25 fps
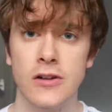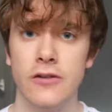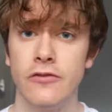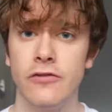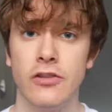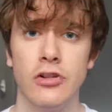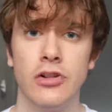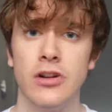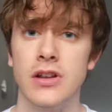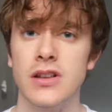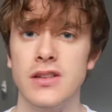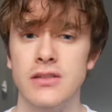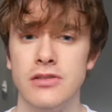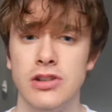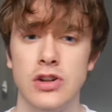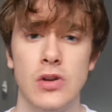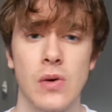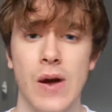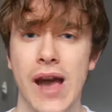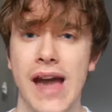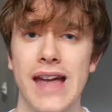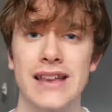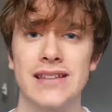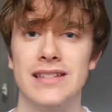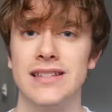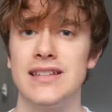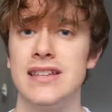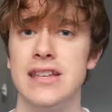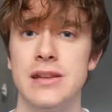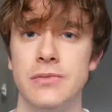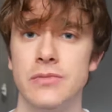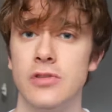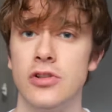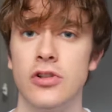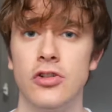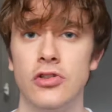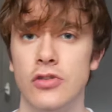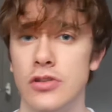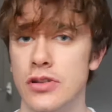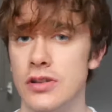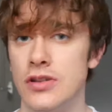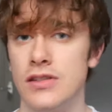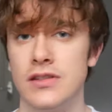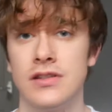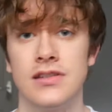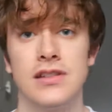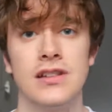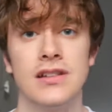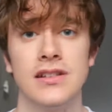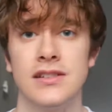very,
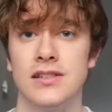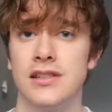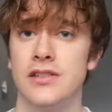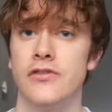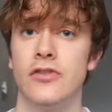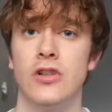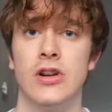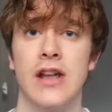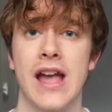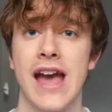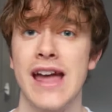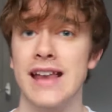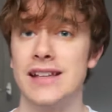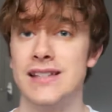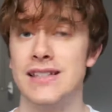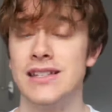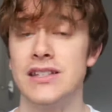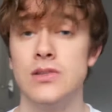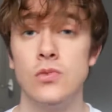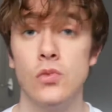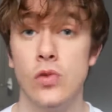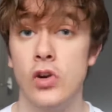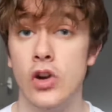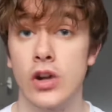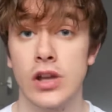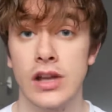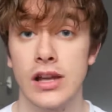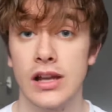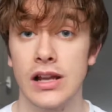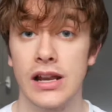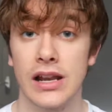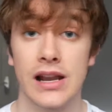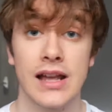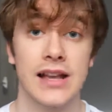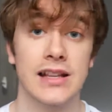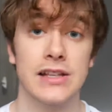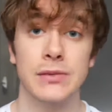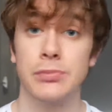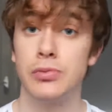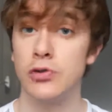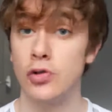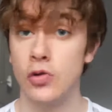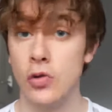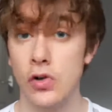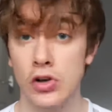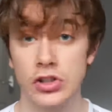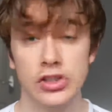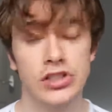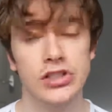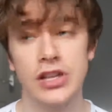anti-immigrant, things that are very anti-working class,
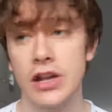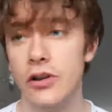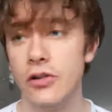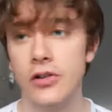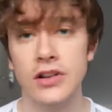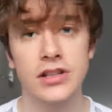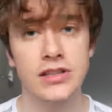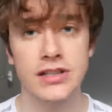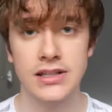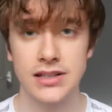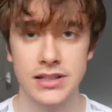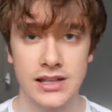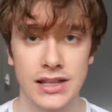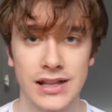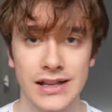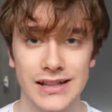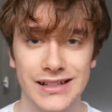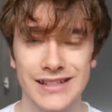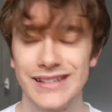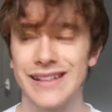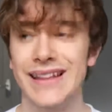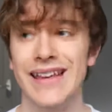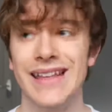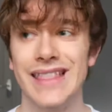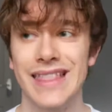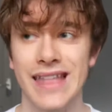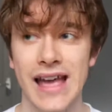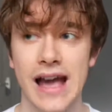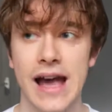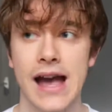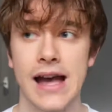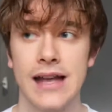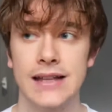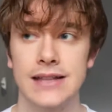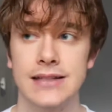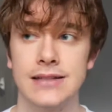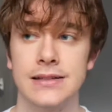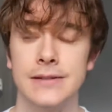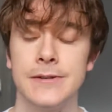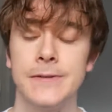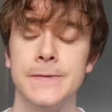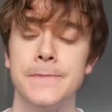pro-austerity, things like that.